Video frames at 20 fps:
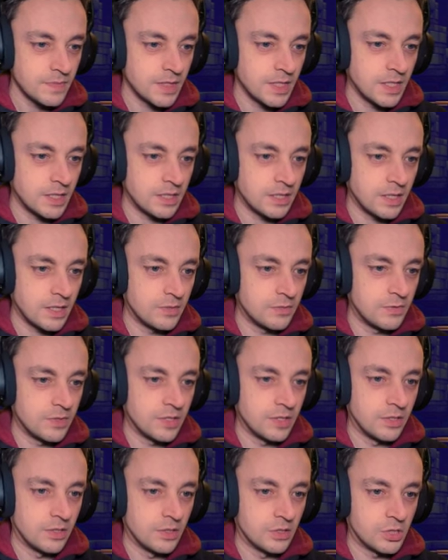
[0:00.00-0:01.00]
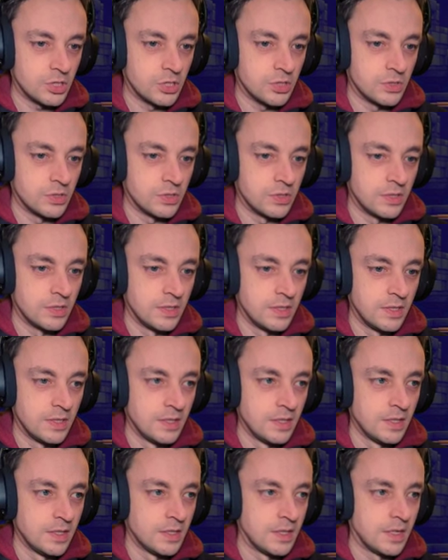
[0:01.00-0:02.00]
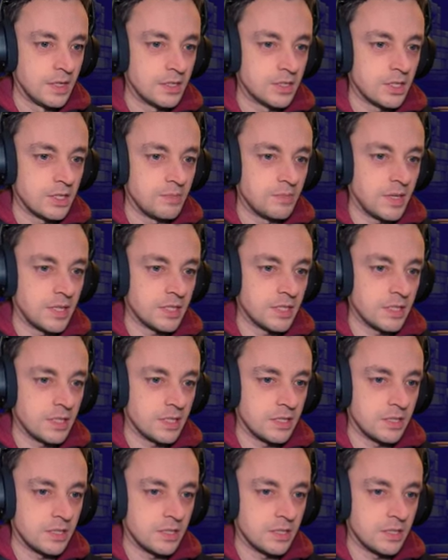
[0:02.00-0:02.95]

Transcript: I am really not sure. I'll just come back to that at